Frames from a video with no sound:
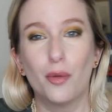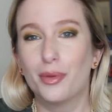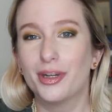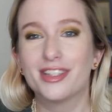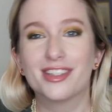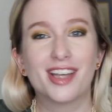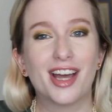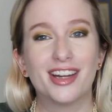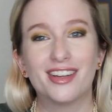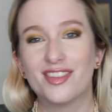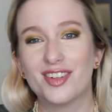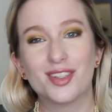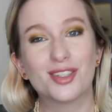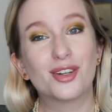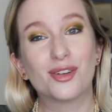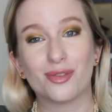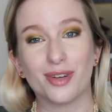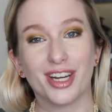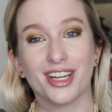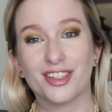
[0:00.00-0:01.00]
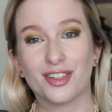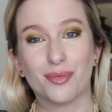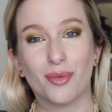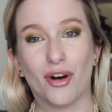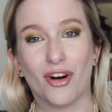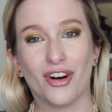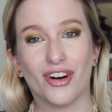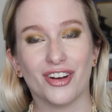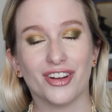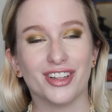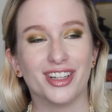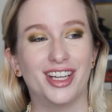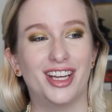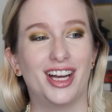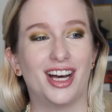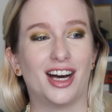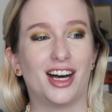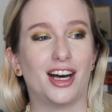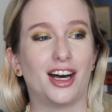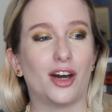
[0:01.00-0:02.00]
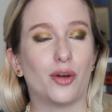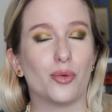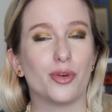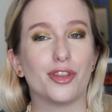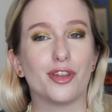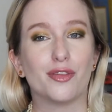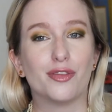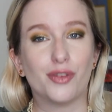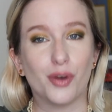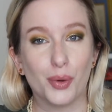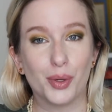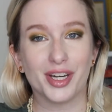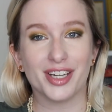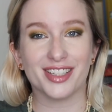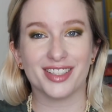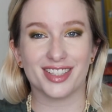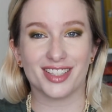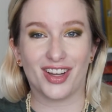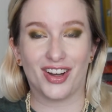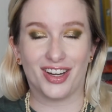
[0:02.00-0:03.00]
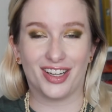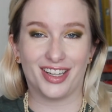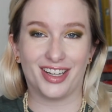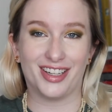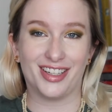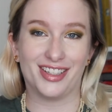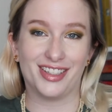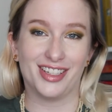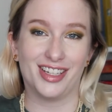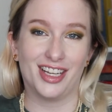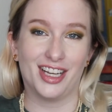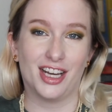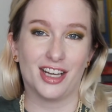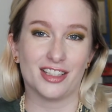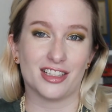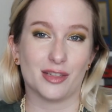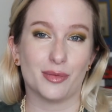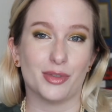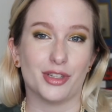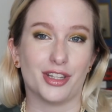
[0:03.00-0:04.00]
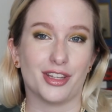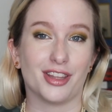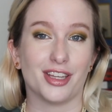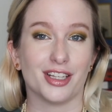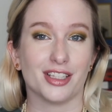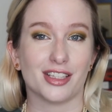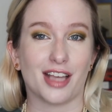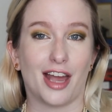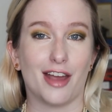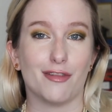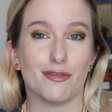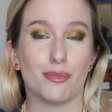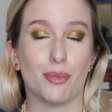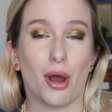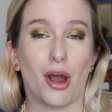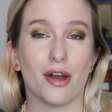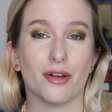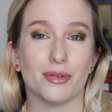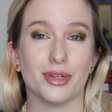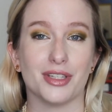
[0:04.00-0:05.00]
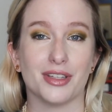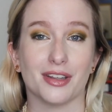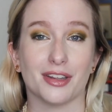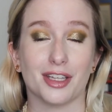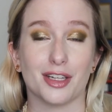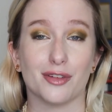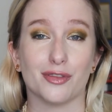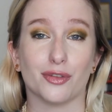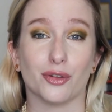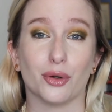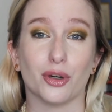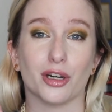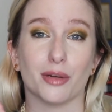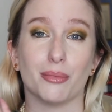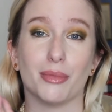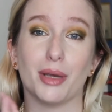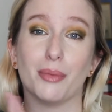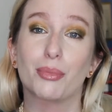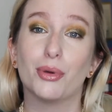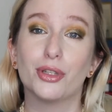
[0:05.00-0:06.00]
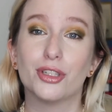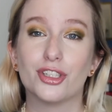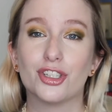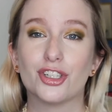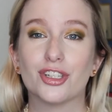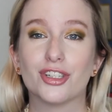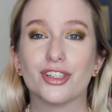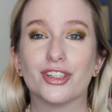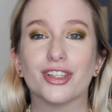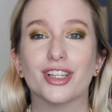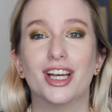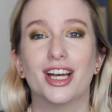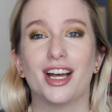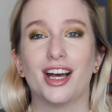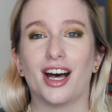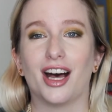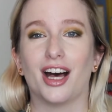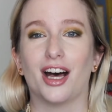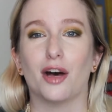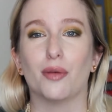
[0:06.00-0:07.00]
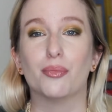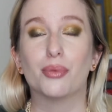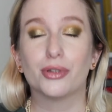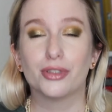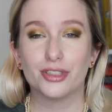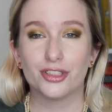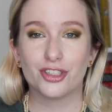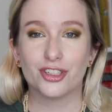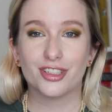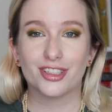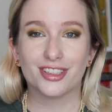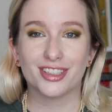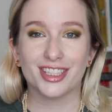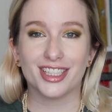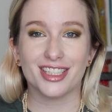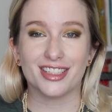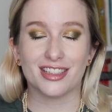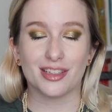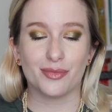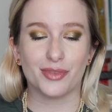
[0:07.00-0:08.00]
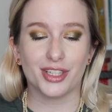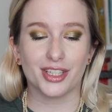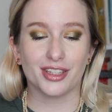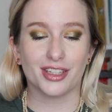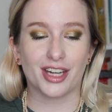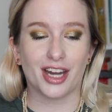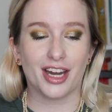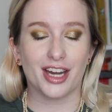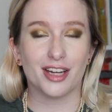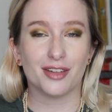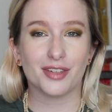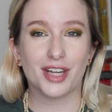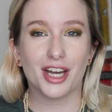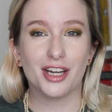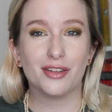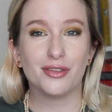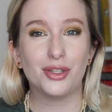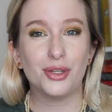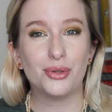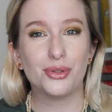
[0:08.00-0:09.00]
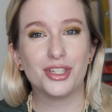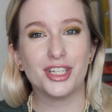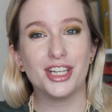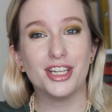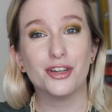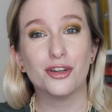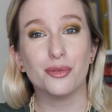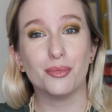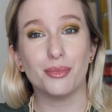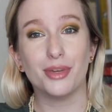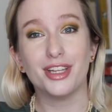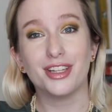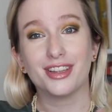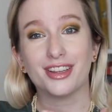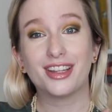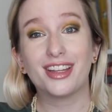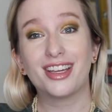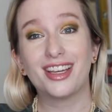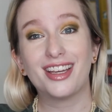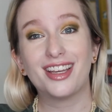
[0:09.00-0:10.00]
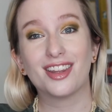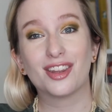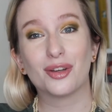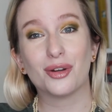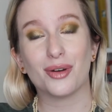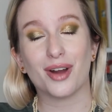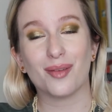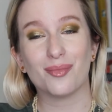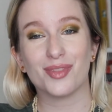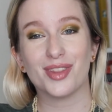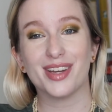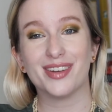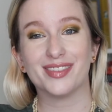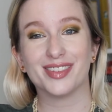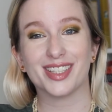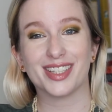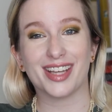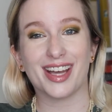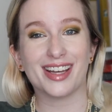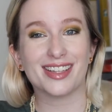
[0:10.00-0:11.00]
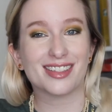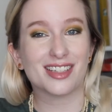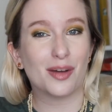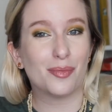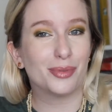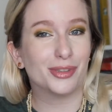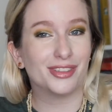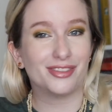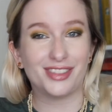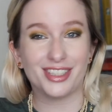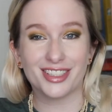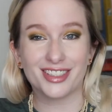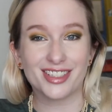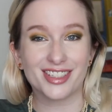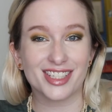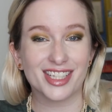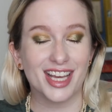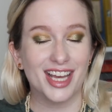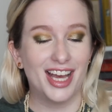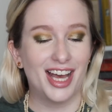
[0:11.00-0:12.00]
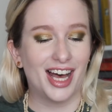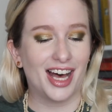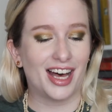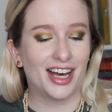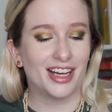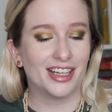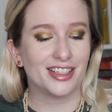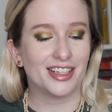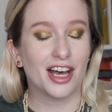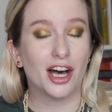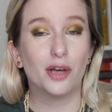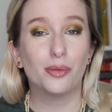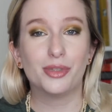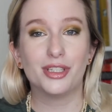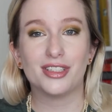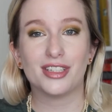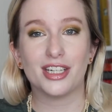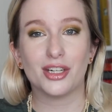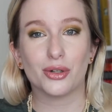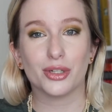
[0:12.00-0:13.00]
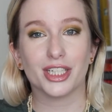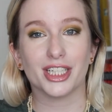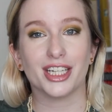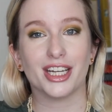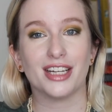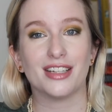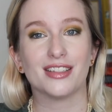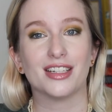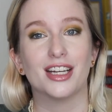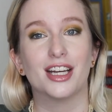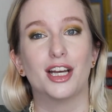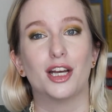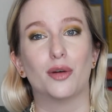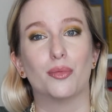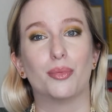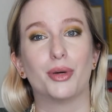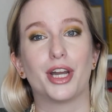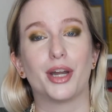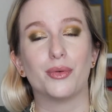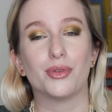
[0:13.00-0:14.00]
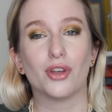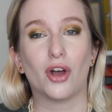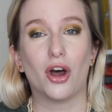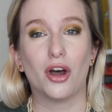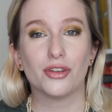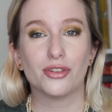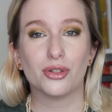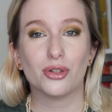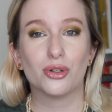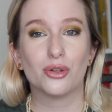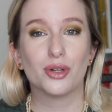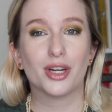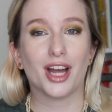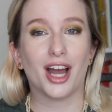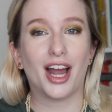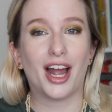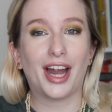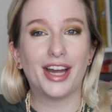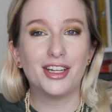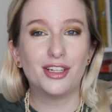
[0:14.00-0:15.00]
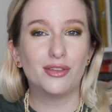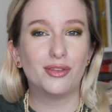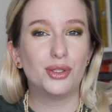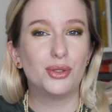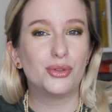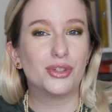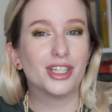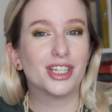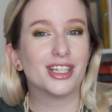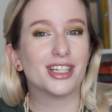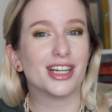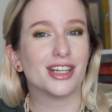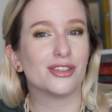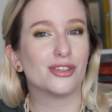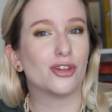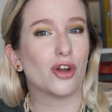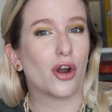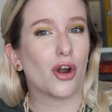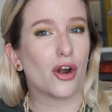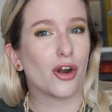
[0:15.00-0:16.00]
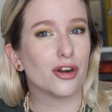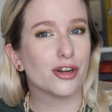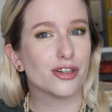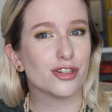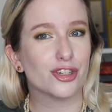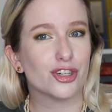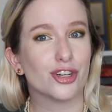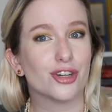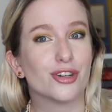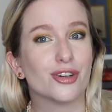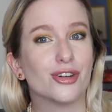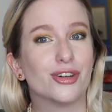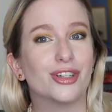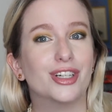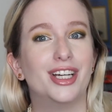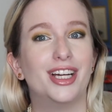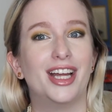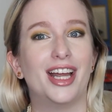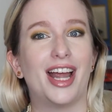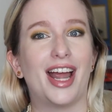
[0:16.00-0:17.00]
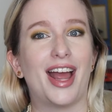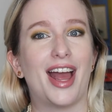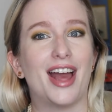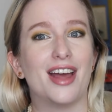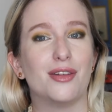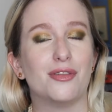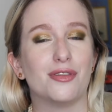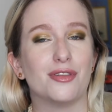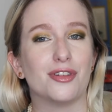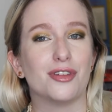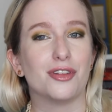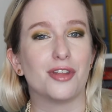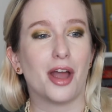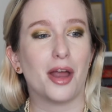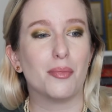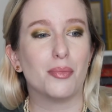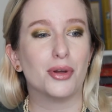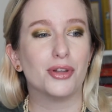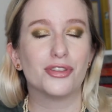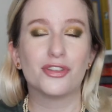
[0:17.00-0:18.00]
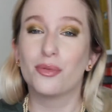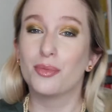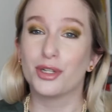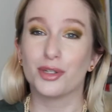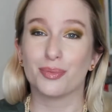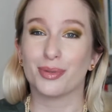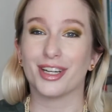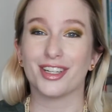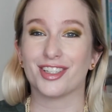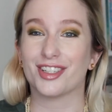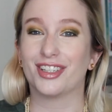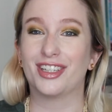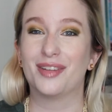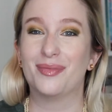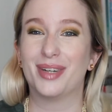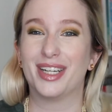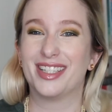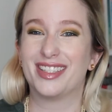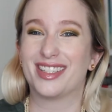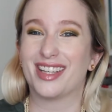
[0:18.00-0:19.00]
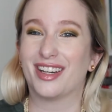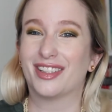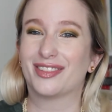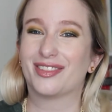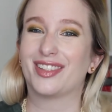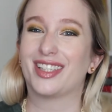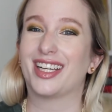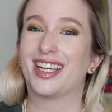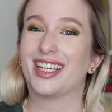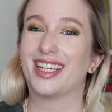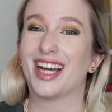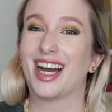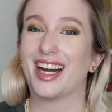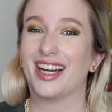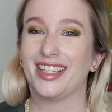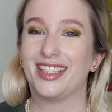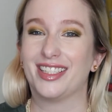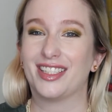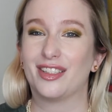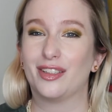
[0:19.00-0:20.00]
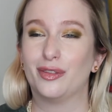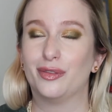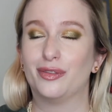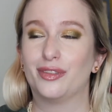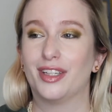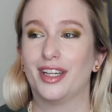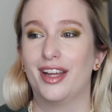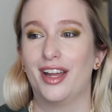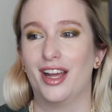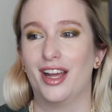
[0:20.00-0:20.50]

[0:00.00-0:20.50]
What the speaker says: But it's kind of just a random haul with a focus on some of the things I've bought recently for my bullet journal. Bullet journaling is something that I have kind of used intermittently throughout the last couple of years to help me stay organized, but I was also kind of using it as an art journal, and I put so much pressure on myself that I kind of